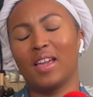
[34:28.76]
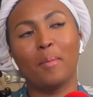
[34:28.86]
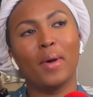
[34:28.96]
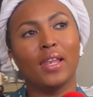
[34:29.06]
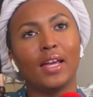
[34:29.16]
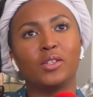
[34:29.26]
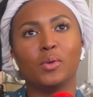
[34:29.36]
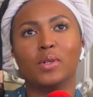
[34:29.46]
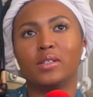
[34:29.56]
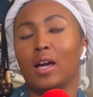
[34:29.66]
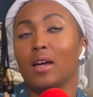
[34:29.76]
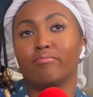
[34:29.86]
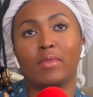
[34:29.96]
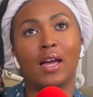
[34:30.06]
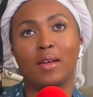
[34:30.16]
But I like doing,
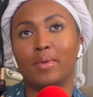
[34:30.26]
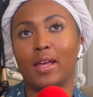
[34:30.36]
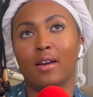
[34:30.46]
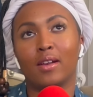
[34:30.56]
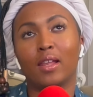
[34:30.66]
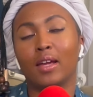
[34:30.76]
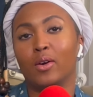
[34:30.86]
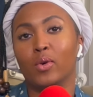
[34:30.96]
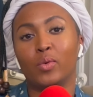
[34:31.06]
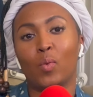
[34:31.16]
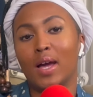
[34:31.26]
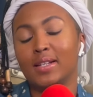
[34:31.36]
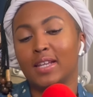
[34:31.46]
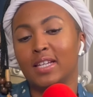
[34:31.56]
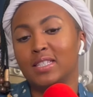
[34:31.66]
I am down. I like going
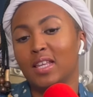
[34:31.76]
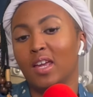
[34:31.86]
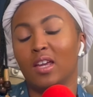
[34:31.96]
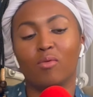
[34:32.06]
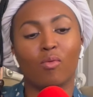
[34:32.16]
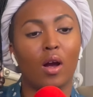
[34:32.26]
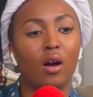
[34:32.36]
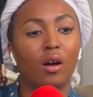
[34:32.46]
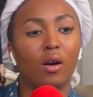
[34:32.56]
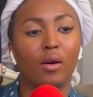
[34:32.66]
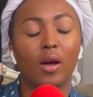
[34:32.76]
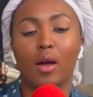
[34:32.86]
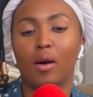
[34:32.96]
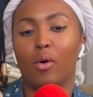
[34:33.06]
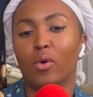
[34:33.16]
wine tasting,
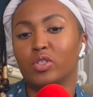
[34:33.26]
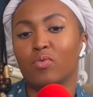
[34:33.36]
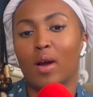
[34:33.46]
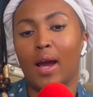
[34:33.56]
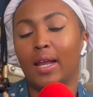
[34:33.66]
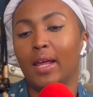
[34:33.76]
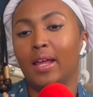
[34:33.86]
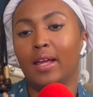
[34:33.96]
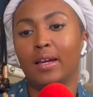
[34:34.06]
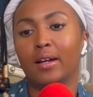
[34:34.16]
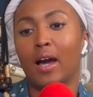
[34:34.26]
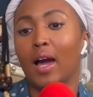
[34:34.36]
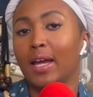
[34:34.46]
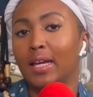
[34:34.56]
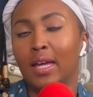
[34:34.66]
horse riding,
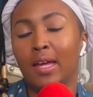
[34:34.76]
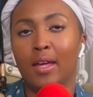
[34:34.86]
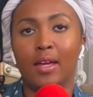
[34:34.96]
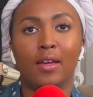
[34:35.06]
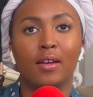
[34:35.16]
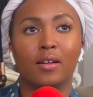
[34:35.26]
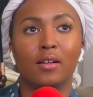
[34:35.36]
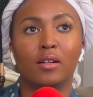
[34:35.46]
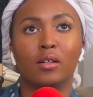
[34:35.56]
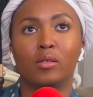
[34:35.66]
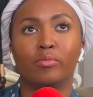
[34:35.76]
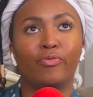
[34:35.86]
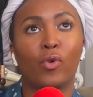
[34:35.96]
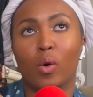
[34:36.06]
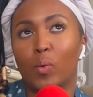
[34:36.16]
hiking,
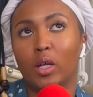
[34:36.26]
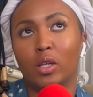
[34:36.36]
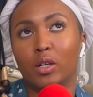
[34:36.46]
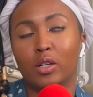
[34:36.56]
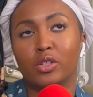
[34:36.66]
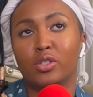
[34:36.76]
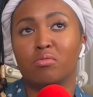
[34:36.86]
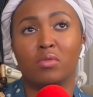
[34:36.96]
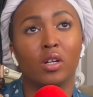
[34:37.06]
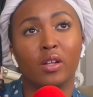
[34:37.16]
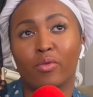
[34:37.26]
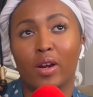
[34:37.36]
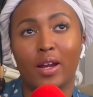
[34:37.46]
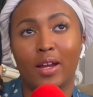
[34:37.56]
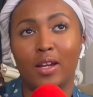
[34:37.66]
four-wheelers, gun
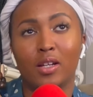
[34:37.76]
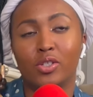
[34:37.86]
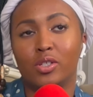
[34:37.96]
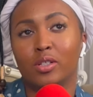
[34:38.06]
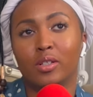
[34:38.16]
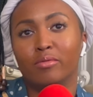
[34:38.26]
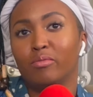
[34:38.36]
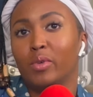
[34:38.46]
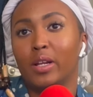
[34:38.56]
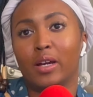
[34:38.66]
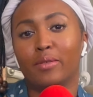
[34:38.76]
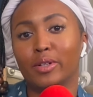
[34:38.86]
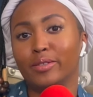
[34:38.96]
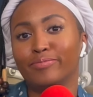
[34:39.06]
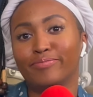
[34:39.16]
range,
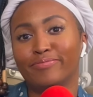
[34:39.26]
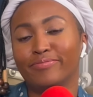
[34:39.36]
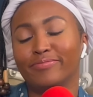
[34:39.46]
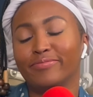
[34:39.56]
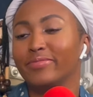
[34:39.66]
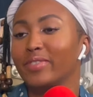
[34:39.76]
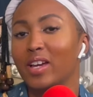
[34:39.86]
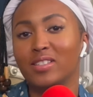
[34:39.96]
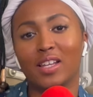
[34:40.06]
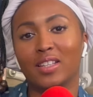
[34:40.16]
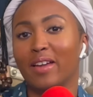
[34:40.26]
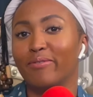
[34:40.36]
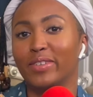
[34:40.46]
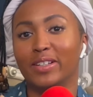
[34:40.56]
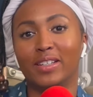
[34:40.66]
whatever. I just like to have
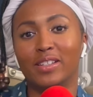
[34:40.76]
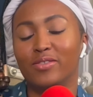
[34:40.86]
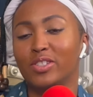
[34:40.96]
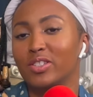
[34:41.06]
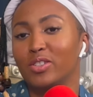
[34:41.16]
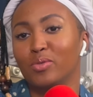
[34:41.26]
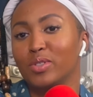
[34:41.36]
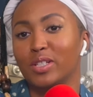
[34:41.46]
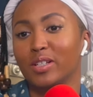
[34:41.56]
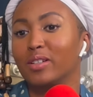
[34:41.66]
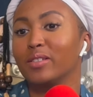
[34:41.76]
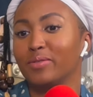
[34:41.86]
fun and just do stuff.